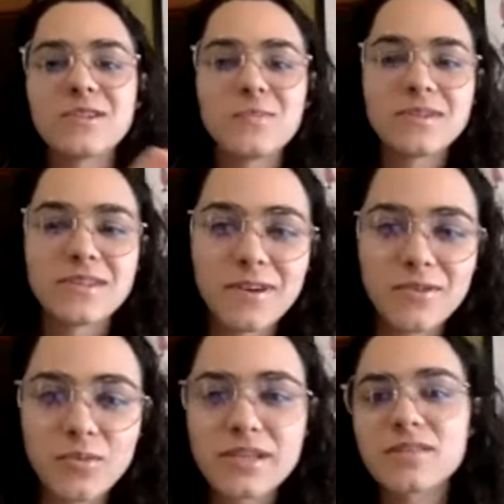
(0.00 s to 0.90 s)
a
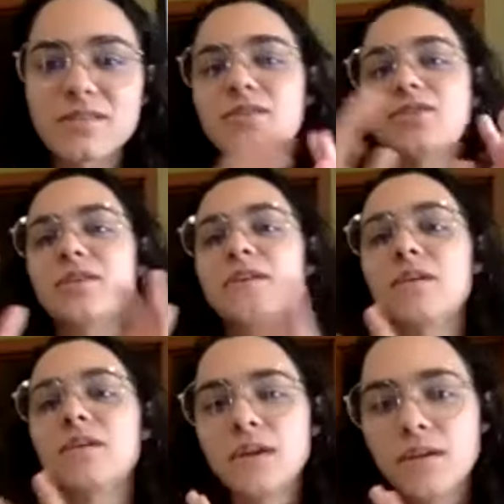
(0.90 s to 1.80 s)
specific
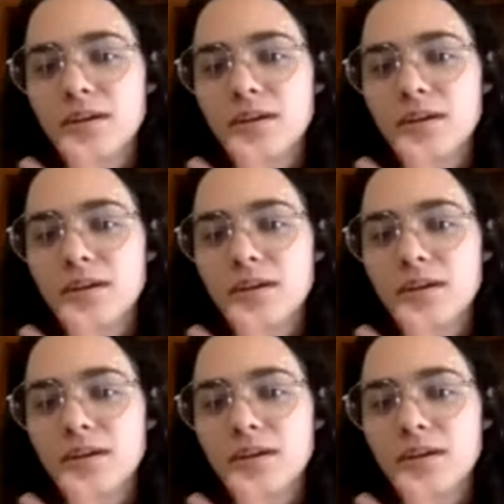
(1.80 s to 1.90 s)
researcher,